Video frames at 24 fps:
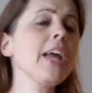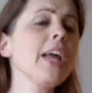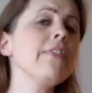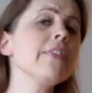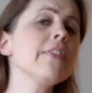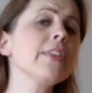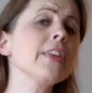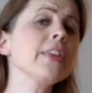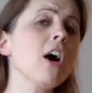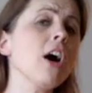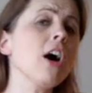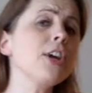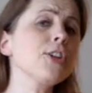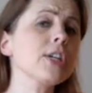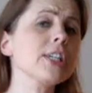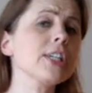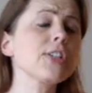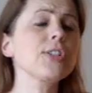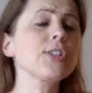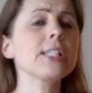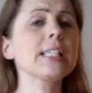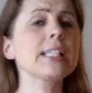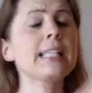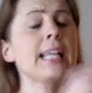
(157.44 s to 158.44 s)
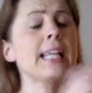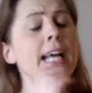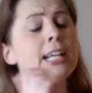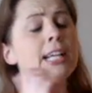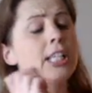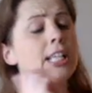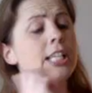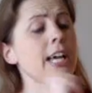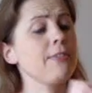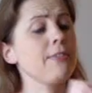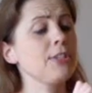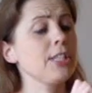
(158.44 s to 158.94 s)
And then the contractors then
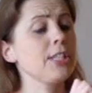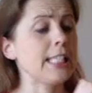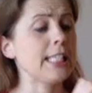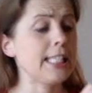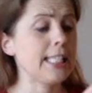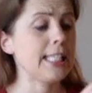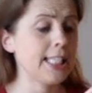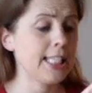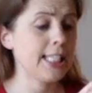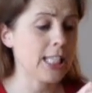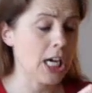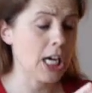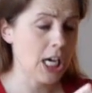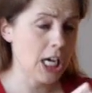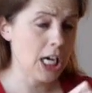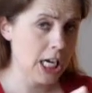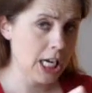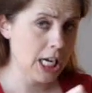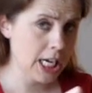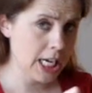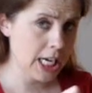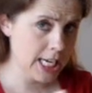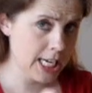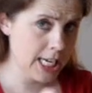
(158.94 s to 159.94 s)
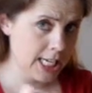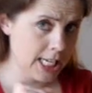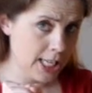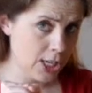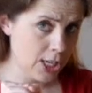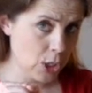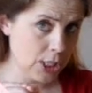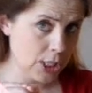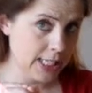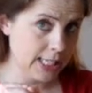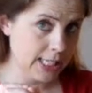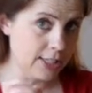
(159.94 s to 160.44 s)
actually have to sign
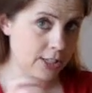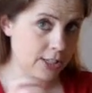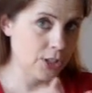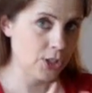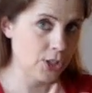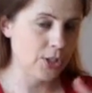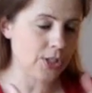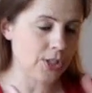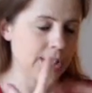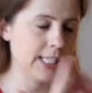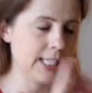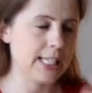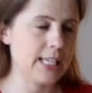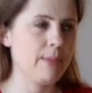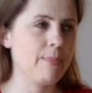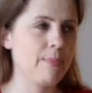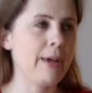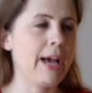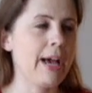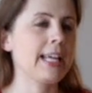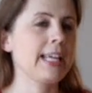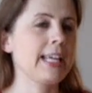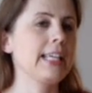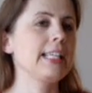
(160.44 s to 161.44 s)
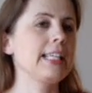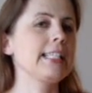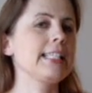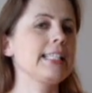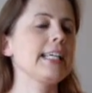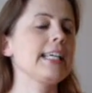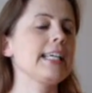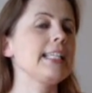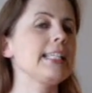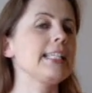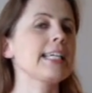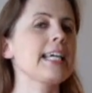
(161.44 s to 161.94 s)
their signature and send it back in
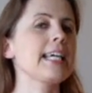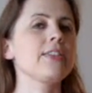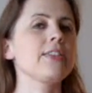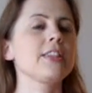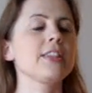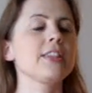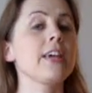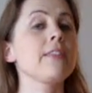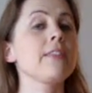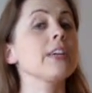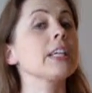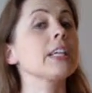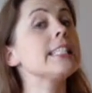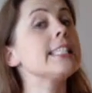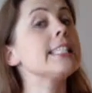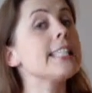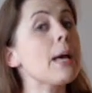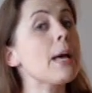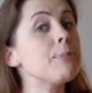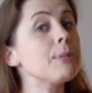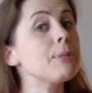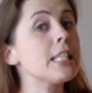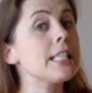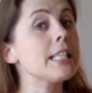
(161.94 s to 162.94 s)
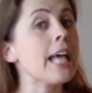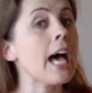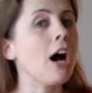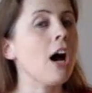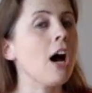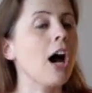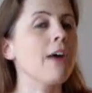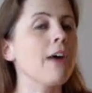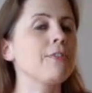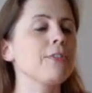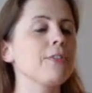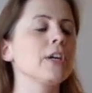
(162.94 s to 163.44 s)
to indicate that they've accepted that
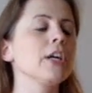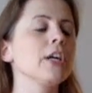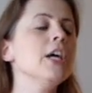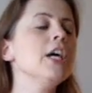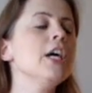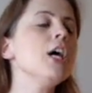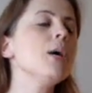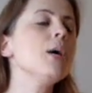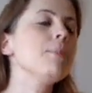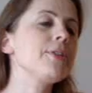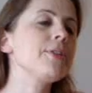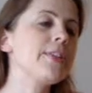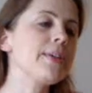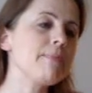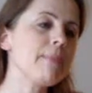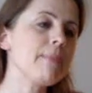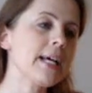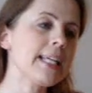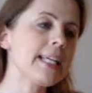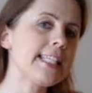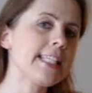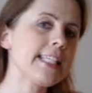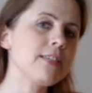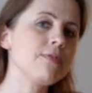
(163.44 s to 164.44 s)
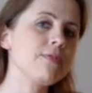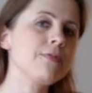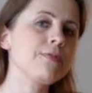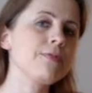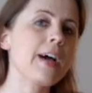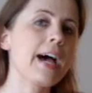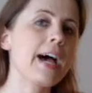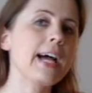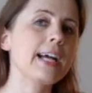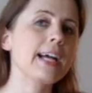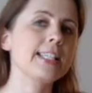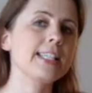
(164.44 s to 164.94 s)
offer, but they must in
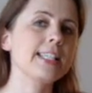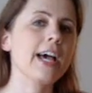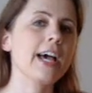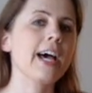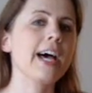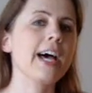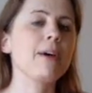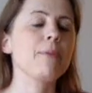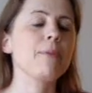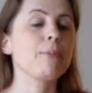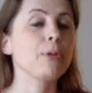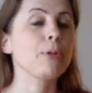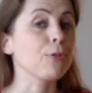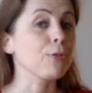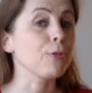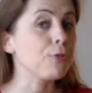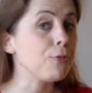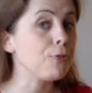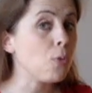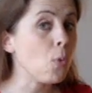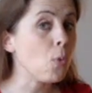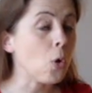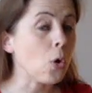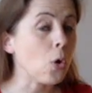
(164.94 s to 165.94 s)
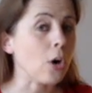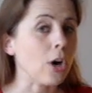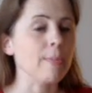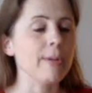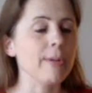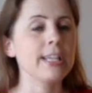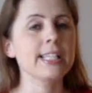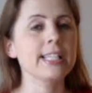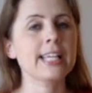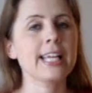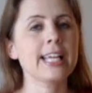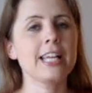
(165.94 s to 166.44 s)
fact
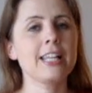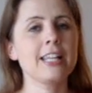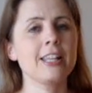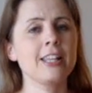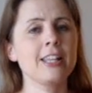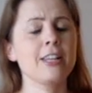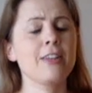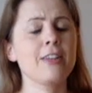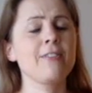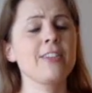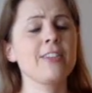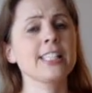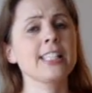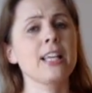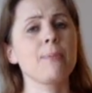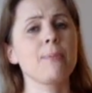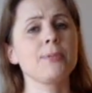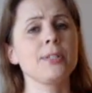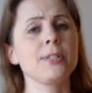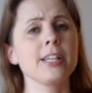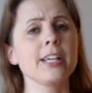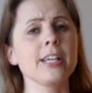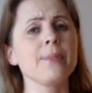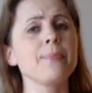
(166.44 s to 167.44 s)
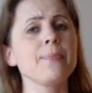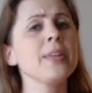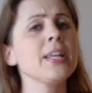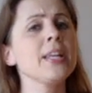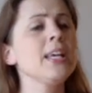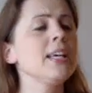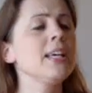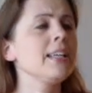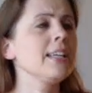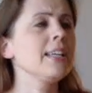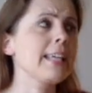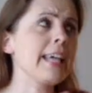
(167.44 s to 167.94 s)
perform, indicating that they've accepted it.
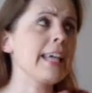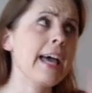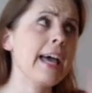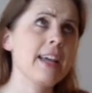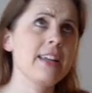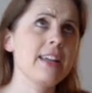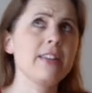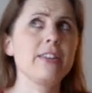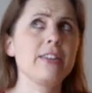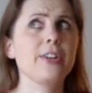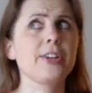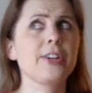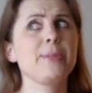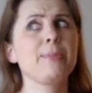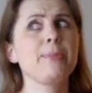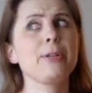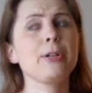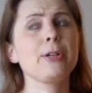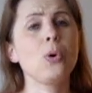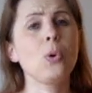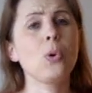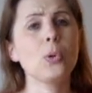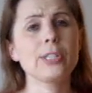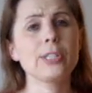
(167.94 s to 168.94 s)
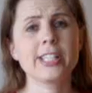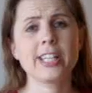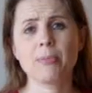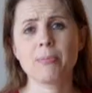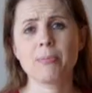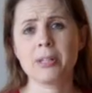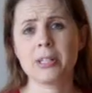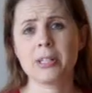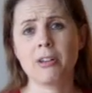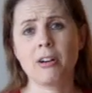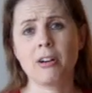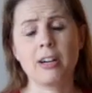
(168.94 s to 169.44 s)
Again, there could be a whole
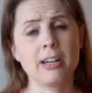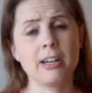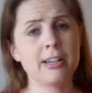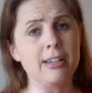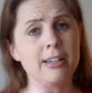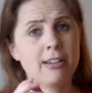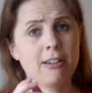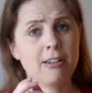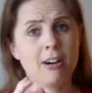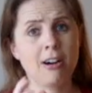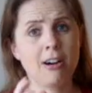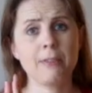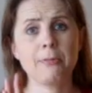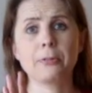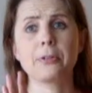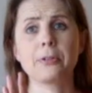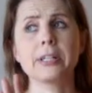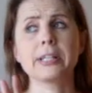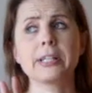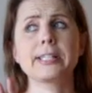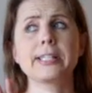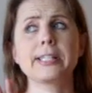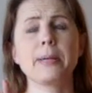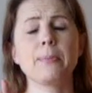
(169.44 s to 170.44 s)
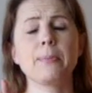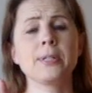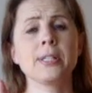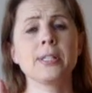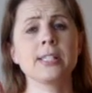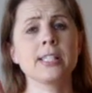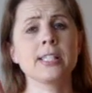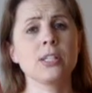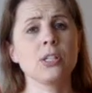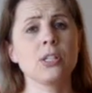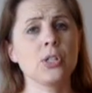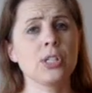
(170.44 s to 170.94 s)
segment on offer and
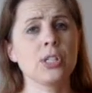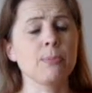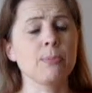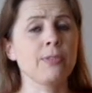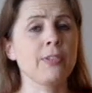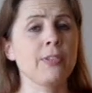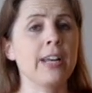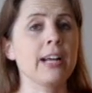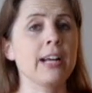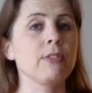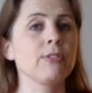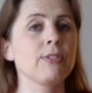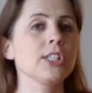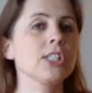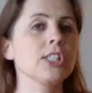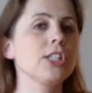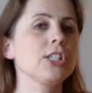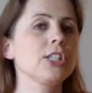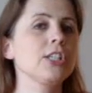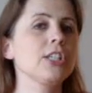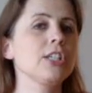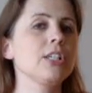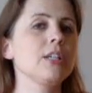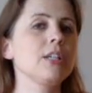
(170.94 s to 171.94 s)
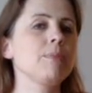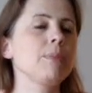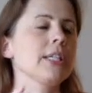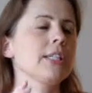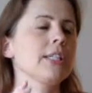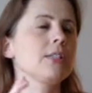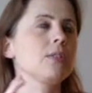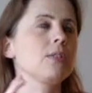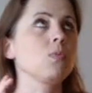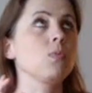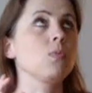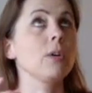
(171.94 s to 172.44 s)
acceptance under simplified acquisition,
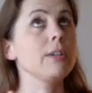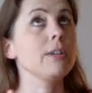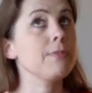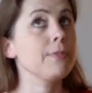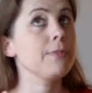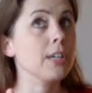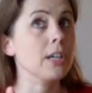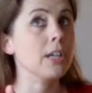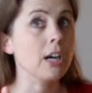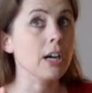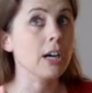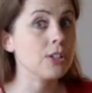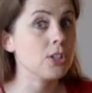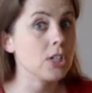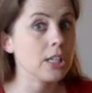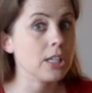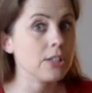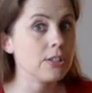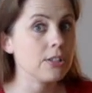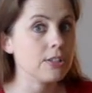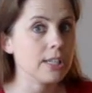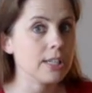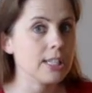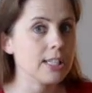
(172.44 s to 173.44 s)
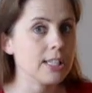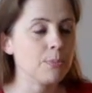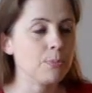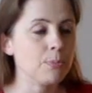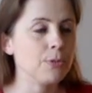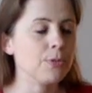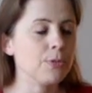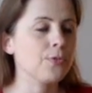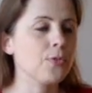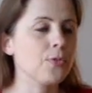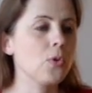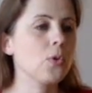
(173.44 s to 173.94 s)
because what if the contractor doesn't
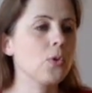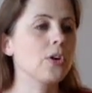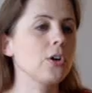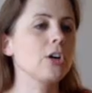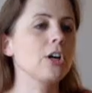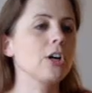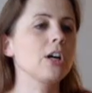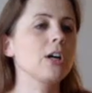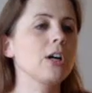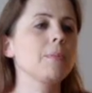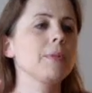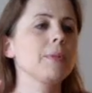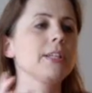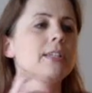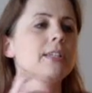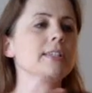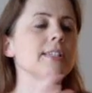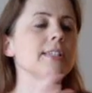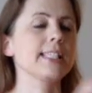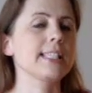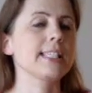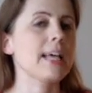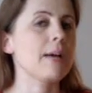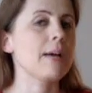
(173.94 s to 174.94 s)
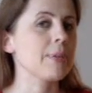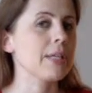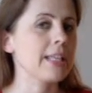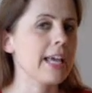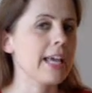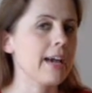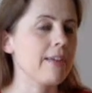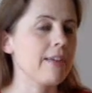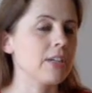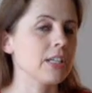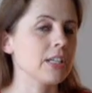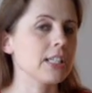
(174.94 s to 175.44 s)
perform, and does that mean
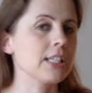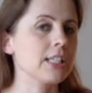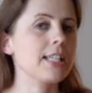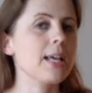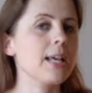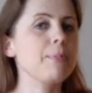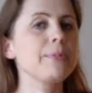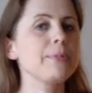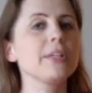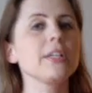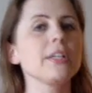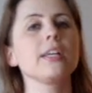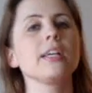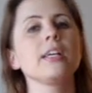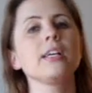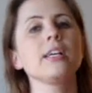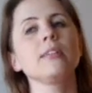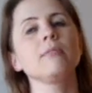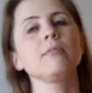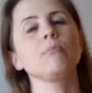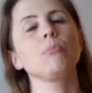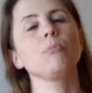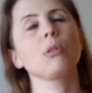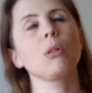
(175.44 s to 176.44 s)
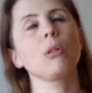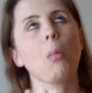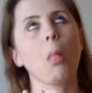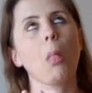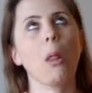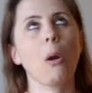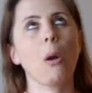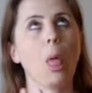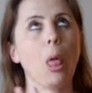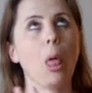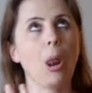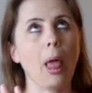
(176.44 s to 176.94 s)
they haven't accepted it, and blah,
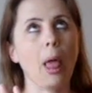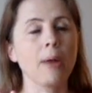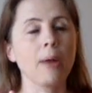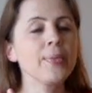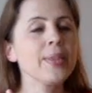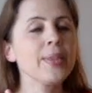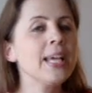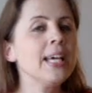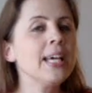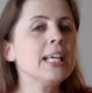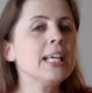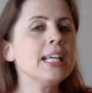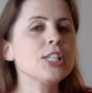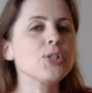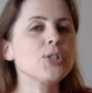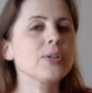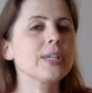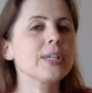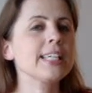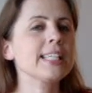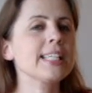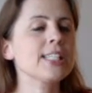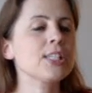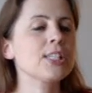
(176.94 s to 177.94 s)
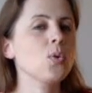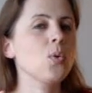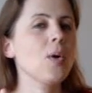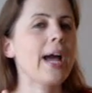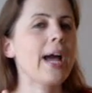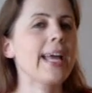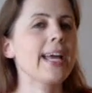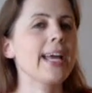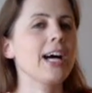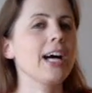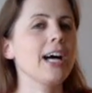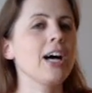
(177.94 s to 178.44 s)
blah, blah, blah. So it gets
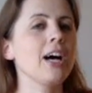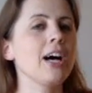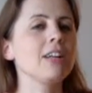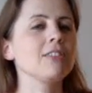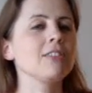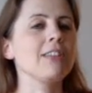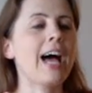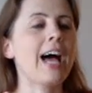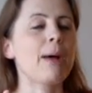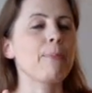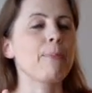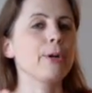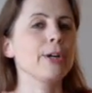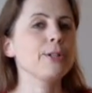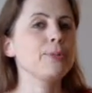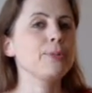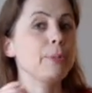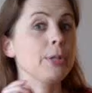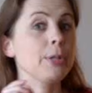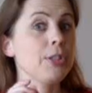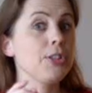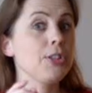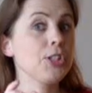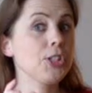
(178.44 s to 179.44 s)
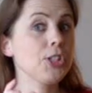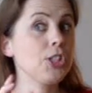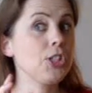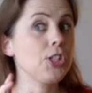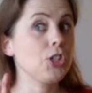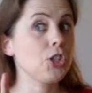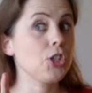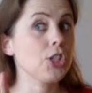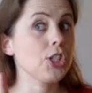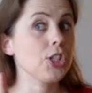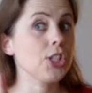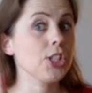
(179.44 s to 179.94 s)
quite elaborate, but this
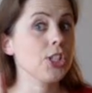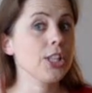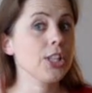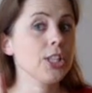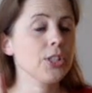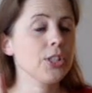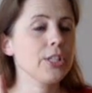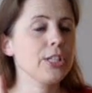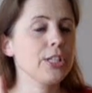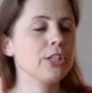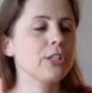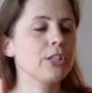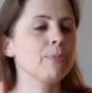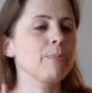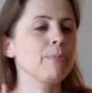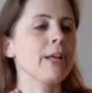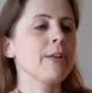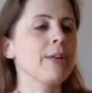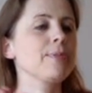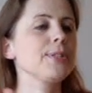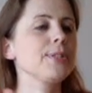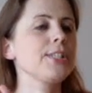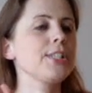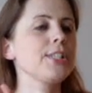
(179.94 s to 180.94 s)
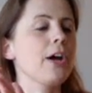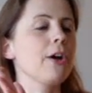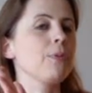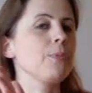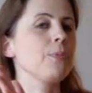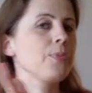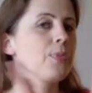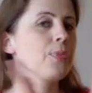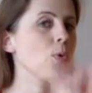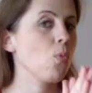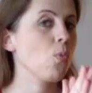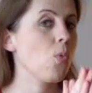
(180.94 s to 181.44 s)
is just on the legal bit. So,
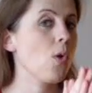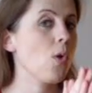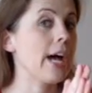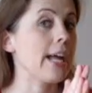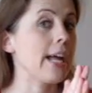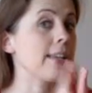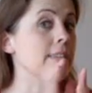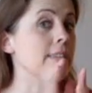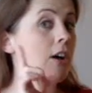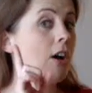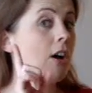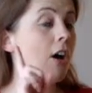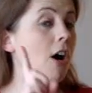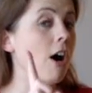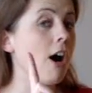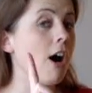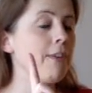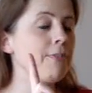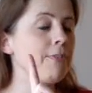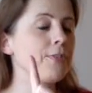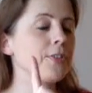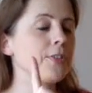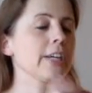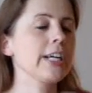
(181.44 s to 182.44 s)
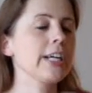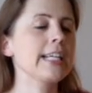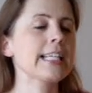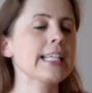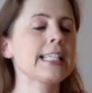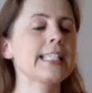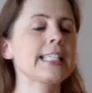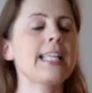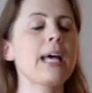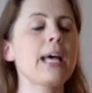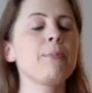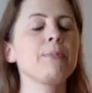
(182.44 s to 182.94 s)
1. Offer and
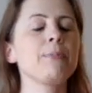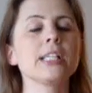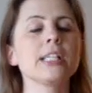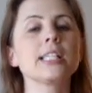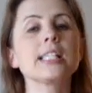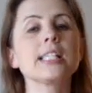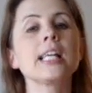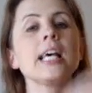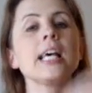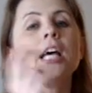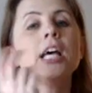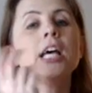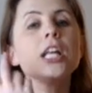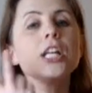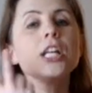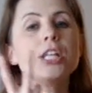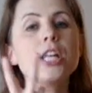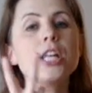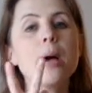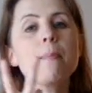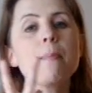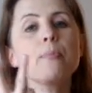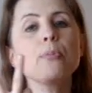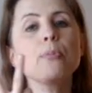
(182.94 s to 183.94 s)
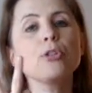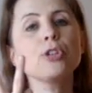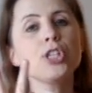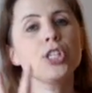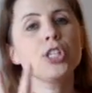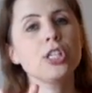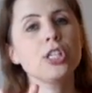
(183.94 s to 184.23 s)
acceptance. Number